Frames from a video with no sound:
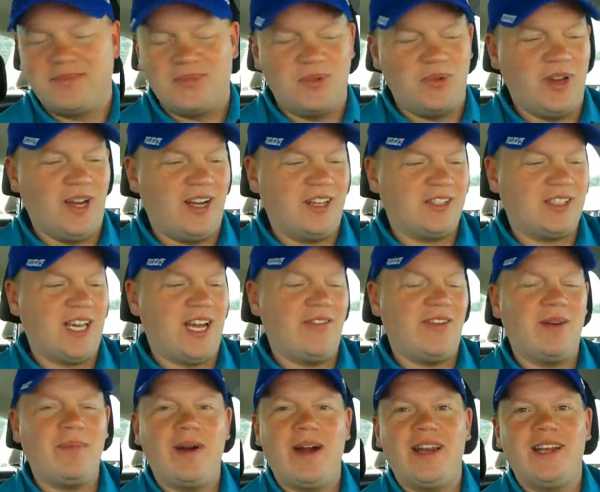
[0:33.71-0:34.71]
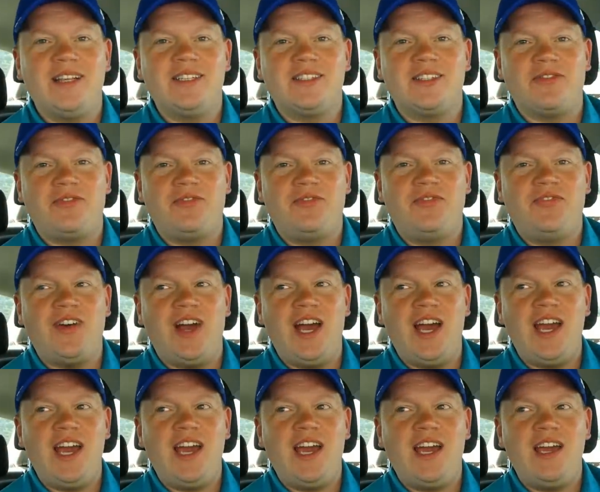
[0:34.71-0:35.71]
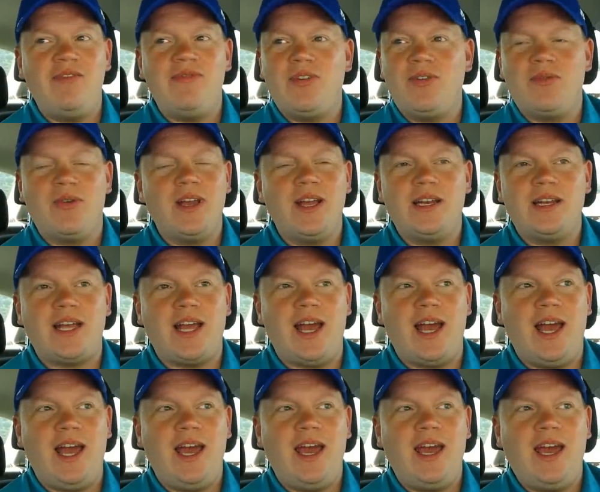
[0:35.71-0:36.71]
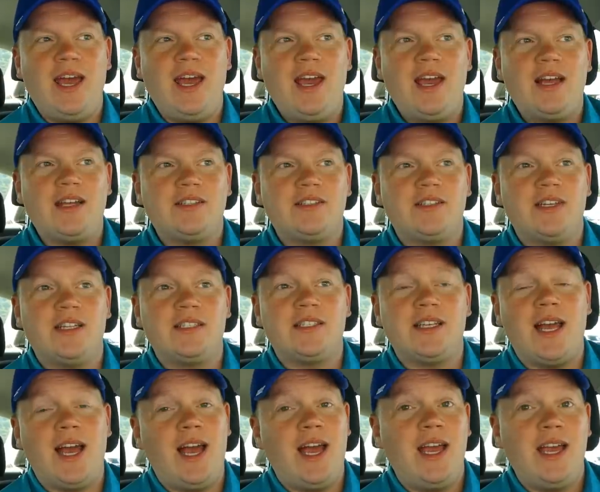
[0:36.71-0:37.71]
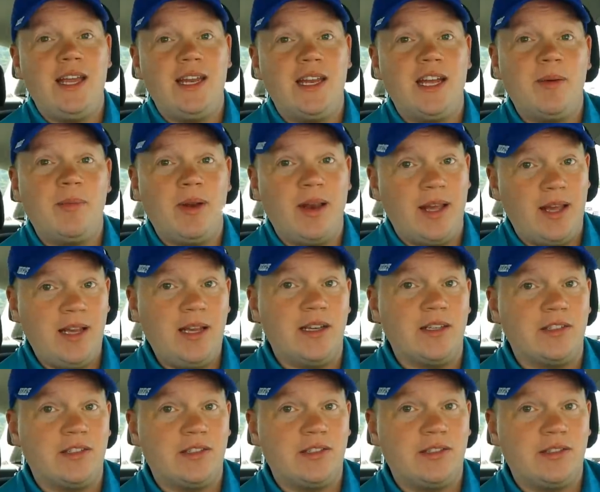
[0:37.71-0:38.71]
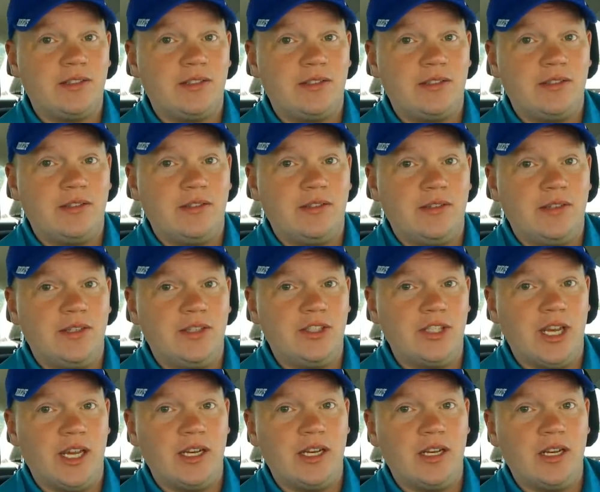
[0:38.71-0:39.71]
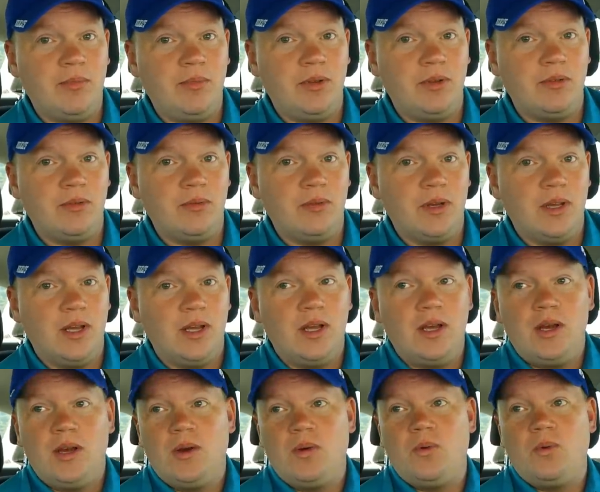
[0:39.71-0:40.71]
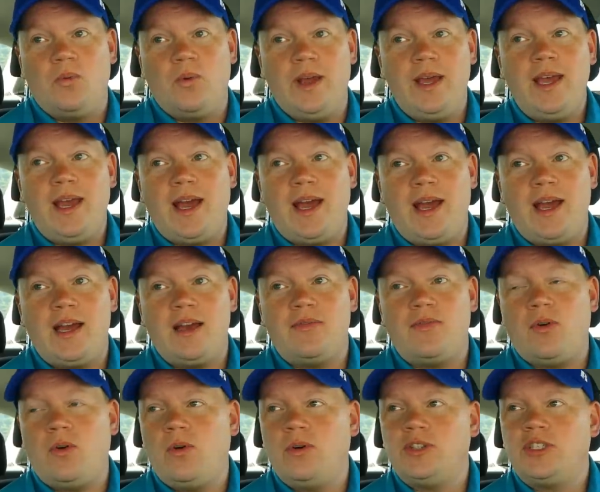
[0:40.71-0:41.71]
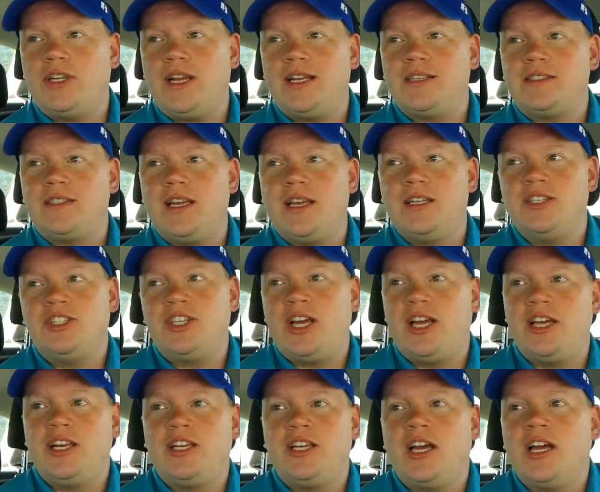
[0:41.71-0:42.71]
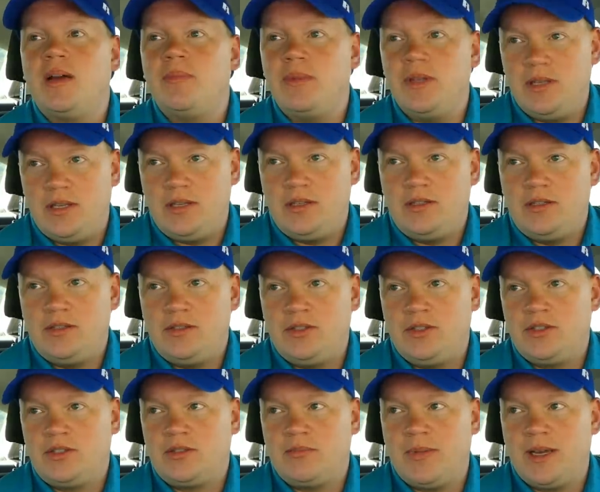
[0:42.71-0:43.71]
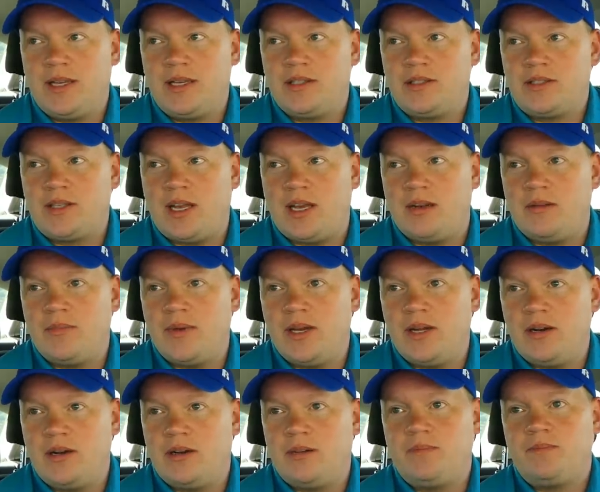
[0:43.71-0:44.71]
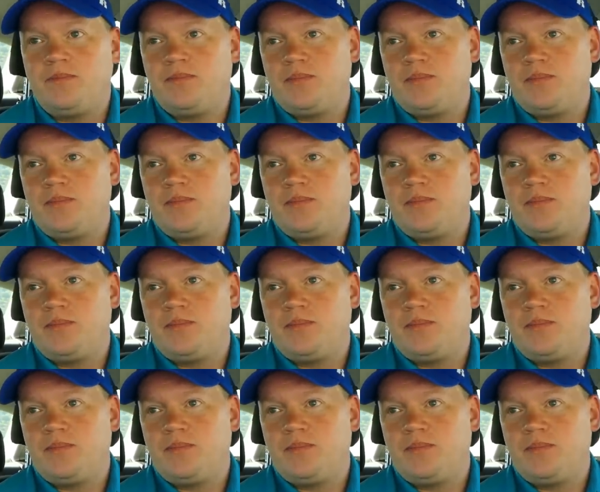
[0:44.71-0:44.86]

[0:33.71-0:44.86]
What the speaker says: We also have everybody's favorite ass. That's A-double-S-J-W. We have, or should I say J-W, just to make it sound better.